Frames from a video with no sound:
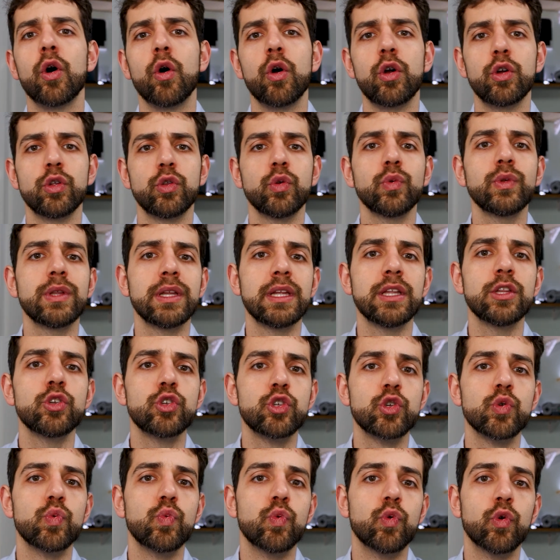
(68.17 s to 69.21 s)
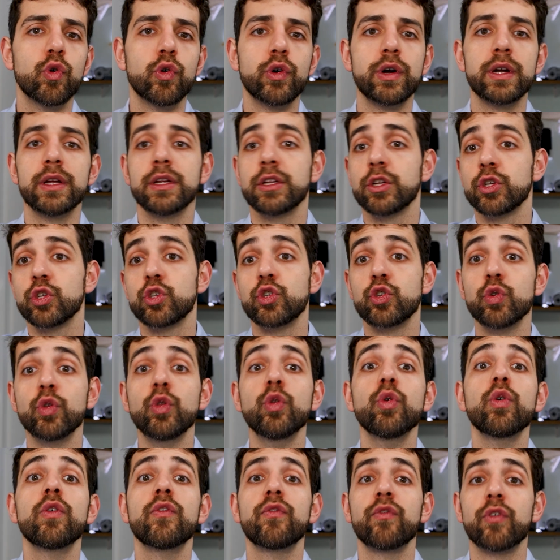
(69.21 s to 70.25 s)
or you don't need to worry to
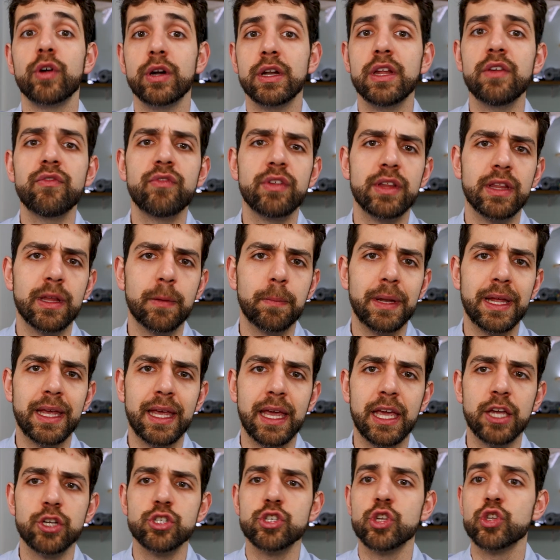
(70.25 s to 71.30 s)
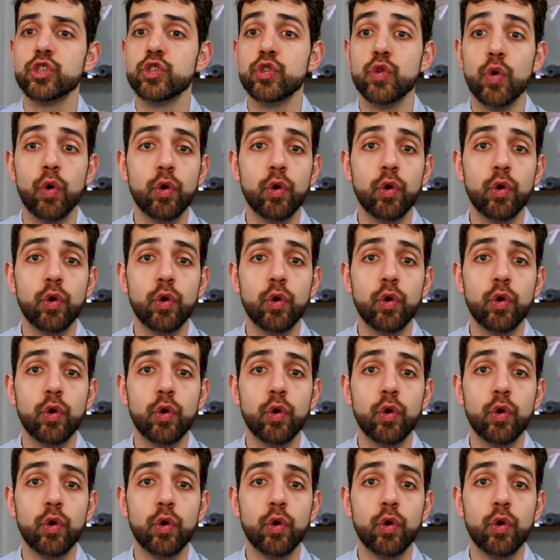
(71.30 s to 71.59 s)
look for different applications.